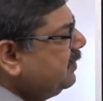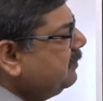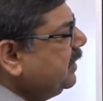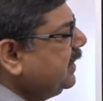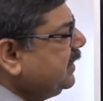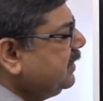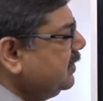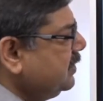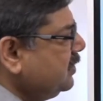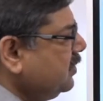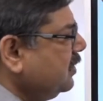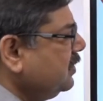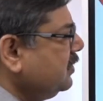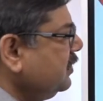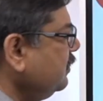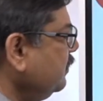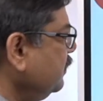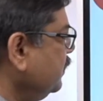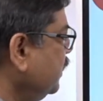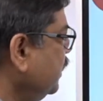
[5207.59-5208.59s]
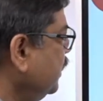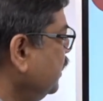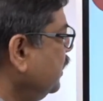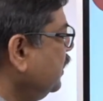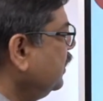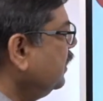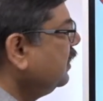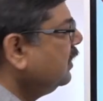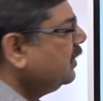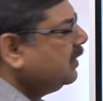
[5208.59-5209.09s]
like this also.
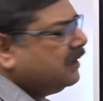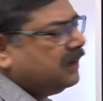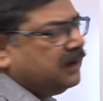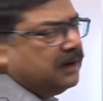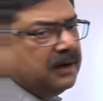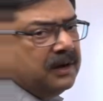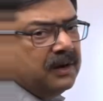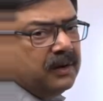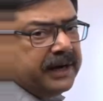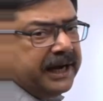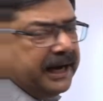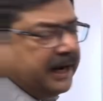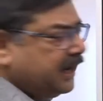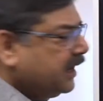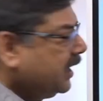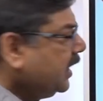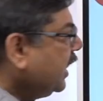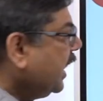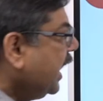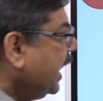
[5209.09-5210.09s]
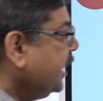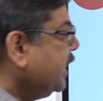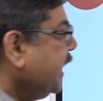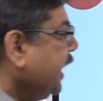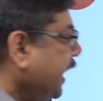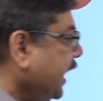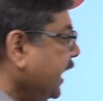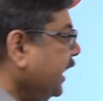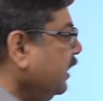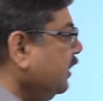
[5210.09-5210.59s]
Okay, and
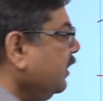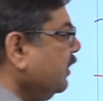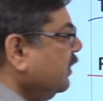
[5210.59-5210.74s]
here